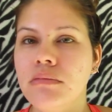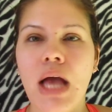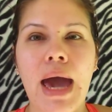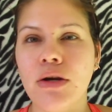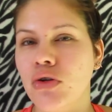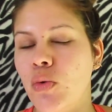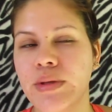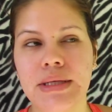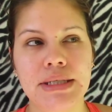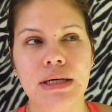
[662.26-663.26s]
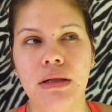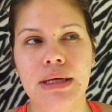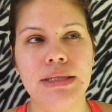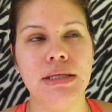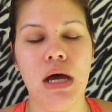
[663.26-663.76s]
I don't know what the deal
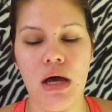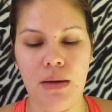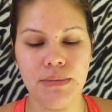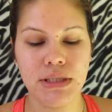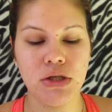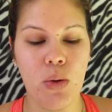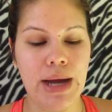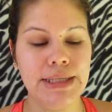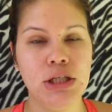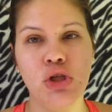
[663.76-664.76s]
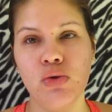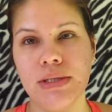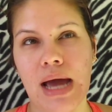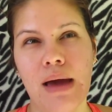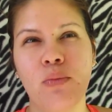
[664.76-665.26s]
is. So
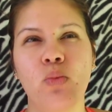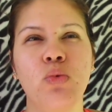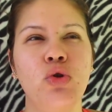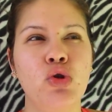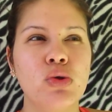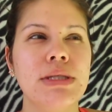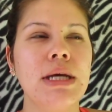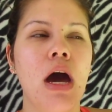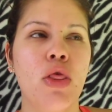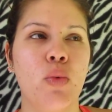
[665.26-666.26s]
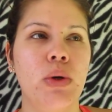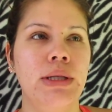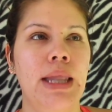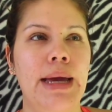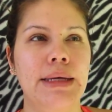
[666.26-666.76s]
I used the other
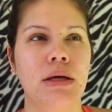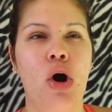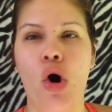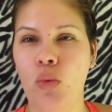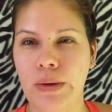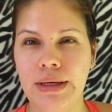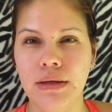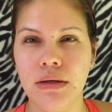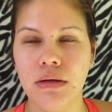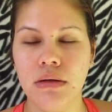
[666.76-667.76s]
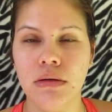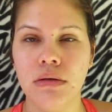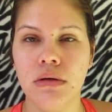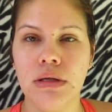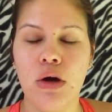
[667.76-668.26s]
one like all week,
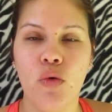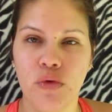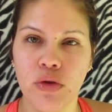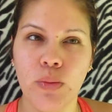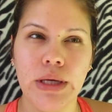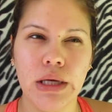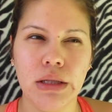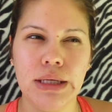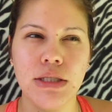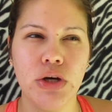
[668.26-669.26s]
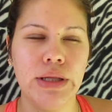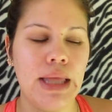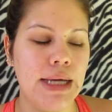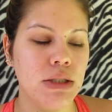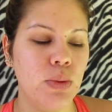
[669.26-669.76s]
over the weekend, like starting
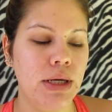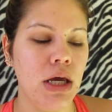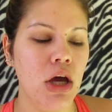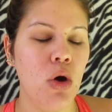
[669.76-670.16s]
last week.